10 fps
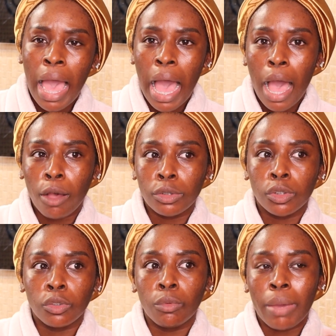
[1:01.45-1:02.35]
how
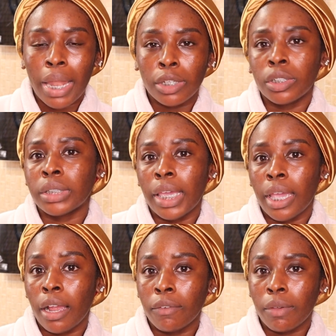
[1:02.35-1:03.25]
to manage and take
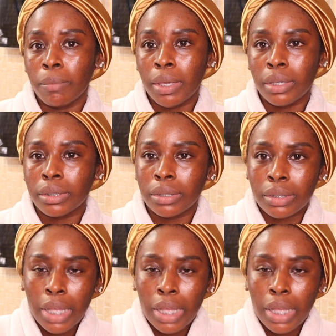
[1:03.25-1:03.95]
care of it because